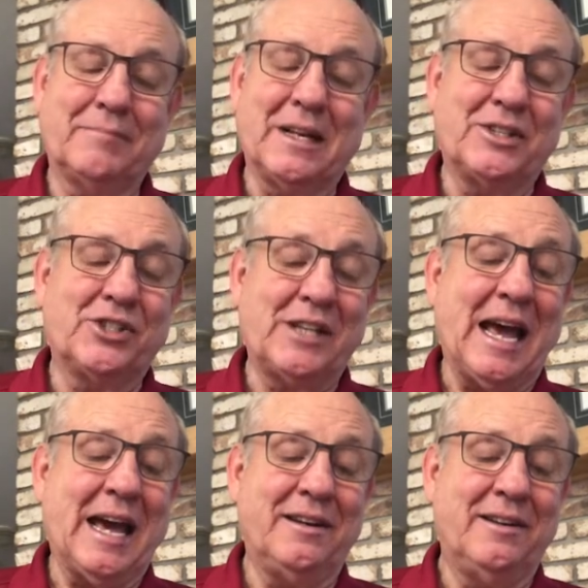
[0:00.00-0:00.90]
It's
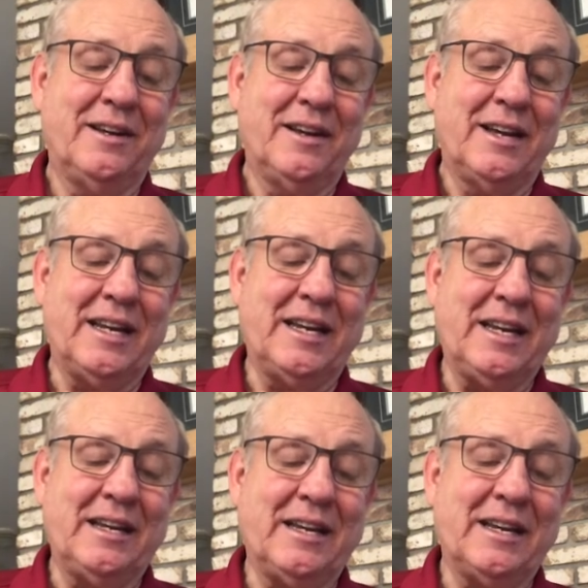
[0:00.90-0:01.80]
sad. And
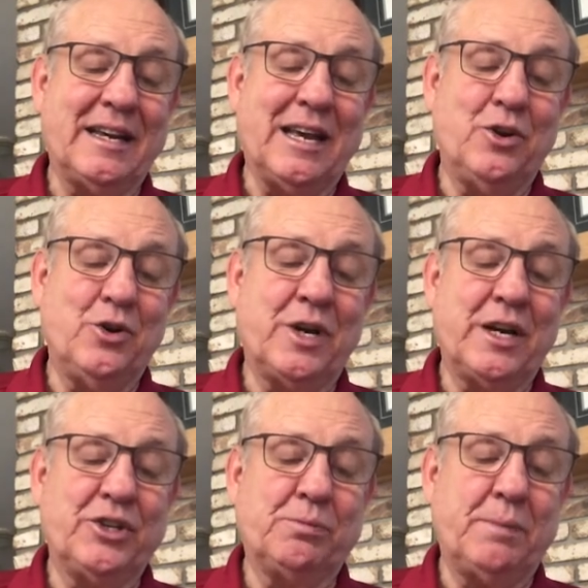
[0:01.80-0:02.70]
he and who
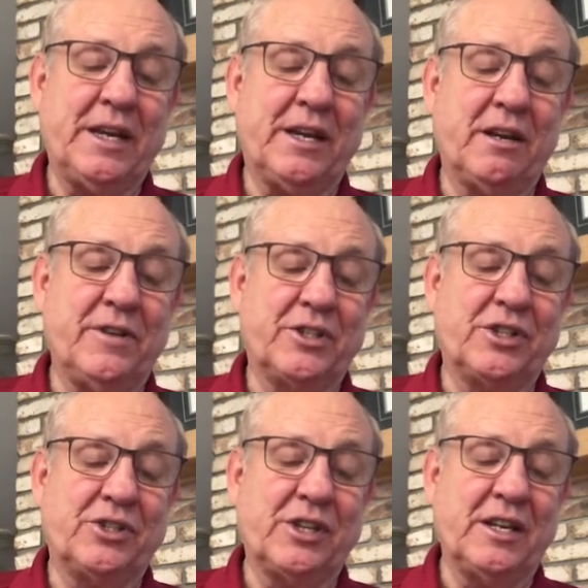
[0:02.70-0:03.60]
can speak of his
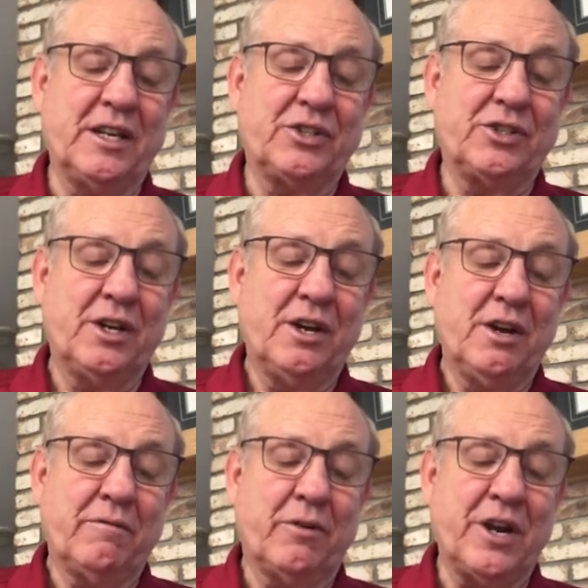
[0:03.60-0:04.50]
descendants?
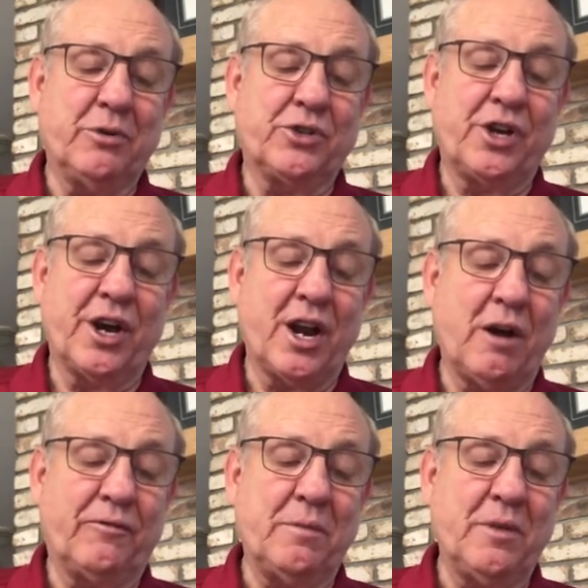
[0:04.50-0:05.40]
For he was cut
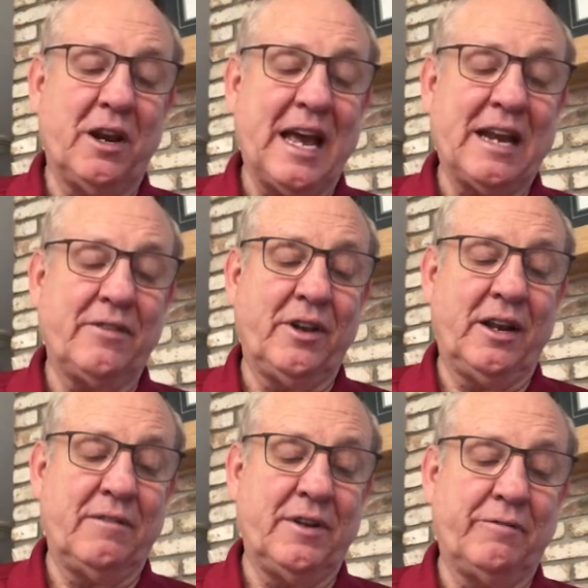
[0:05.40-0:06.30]
off from the land of the
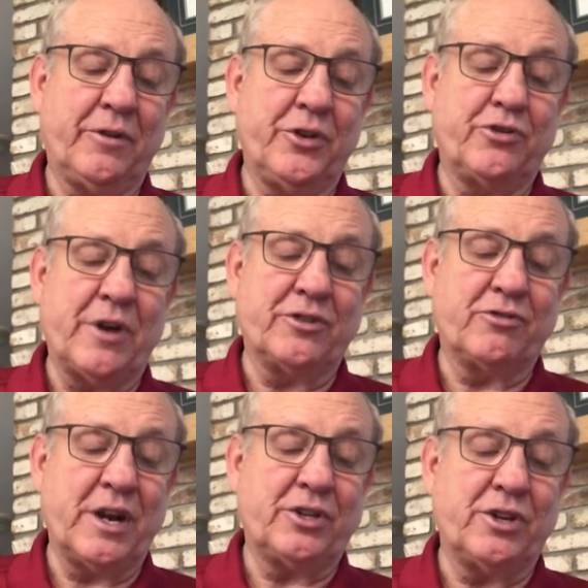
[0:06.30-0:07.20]
living, for the
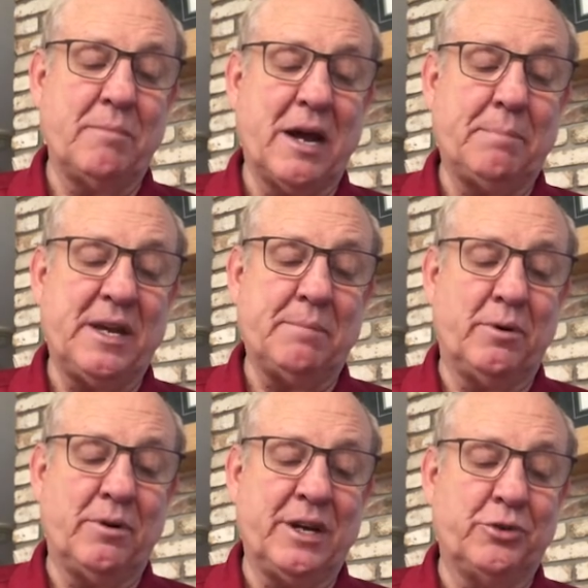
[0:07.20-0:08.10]
transgression of my
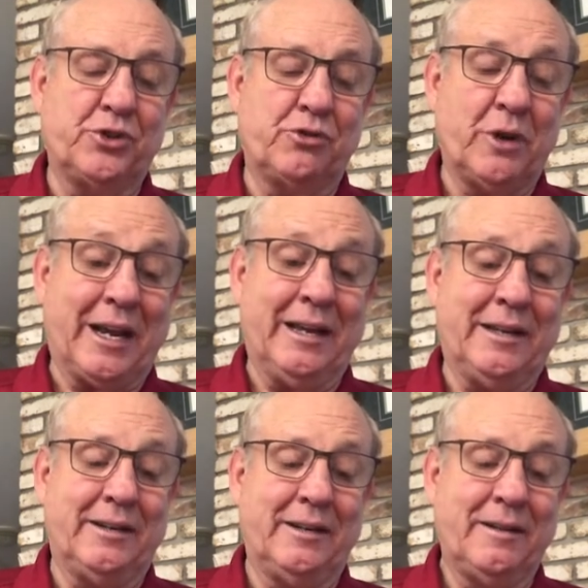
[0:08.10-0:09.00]
people he was stricken.